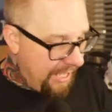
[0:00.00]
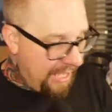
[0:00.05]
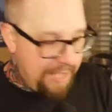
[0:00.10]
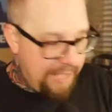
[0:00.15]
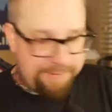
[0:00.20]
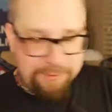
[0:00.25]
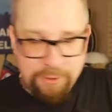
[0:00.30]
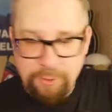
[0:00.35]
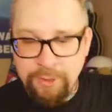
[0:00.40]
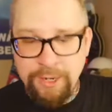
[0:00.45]

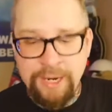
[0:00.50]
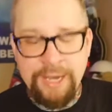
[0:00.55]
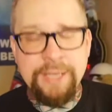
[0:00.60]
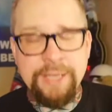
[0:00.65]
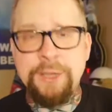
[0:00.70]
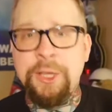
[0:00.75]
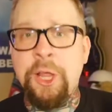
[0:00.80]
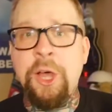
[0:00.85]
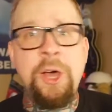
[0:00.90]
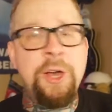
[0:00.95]
if you are a
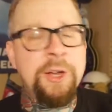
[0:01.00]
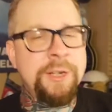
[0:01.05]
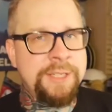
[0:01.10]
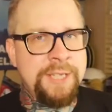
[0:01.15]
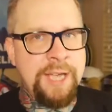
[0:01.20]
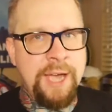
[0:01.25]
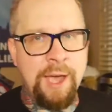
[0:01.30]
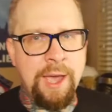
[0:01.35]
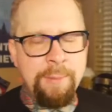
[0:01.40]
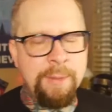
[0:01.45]
long
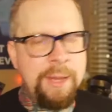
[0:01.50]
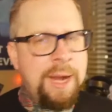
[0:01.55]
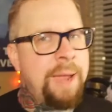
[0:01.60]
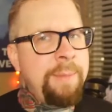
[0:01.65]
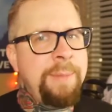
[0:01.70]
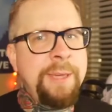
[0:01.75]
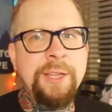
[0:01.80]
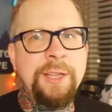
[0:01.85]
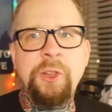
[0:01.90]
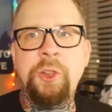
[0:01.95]
time, and I
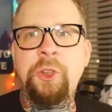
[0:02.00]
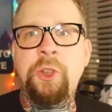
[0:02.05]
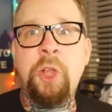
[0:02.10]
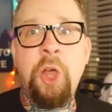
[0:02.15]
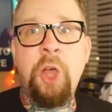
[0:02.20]
mean